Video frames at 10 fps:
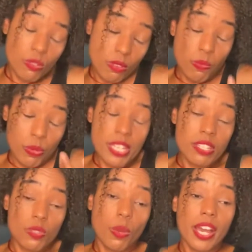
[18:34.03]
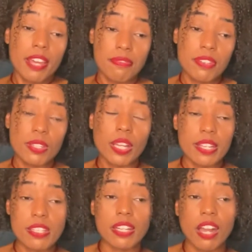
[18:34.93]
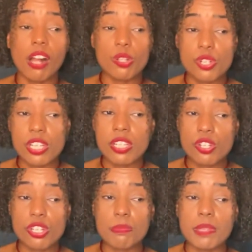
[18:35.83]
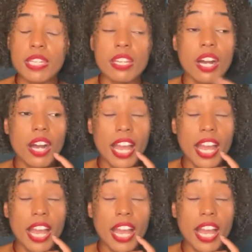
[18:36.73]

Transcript: the reasons why I feel like psychology should be uh,